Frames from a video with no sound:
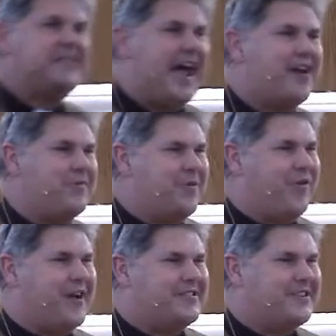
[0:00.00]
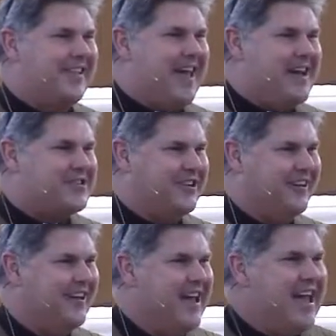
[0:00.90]
sacrament of
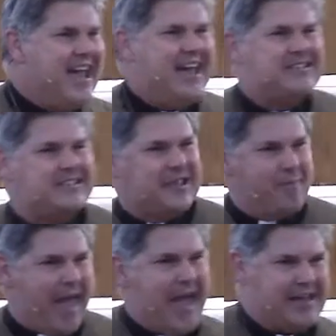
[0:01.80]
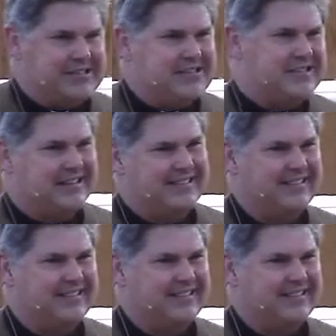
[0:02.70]
reconciliation. It's the Mass.